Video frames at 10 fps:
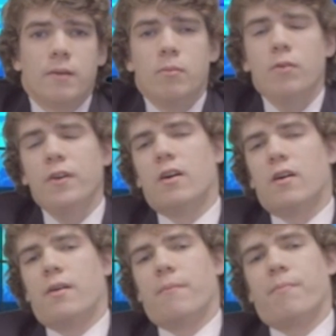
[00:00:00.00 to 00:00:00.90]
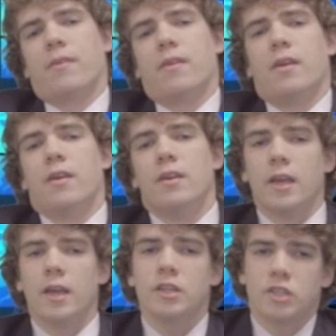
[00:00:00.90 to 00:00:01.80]
Moving on.
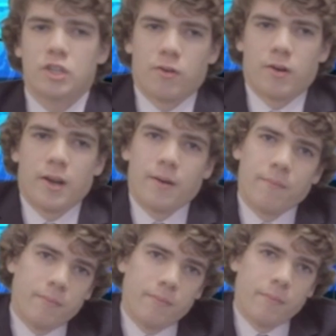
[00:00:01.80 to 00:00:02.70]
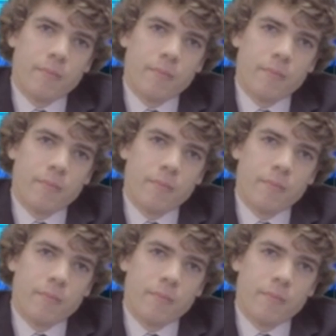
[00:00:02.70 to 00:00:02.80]
Instagram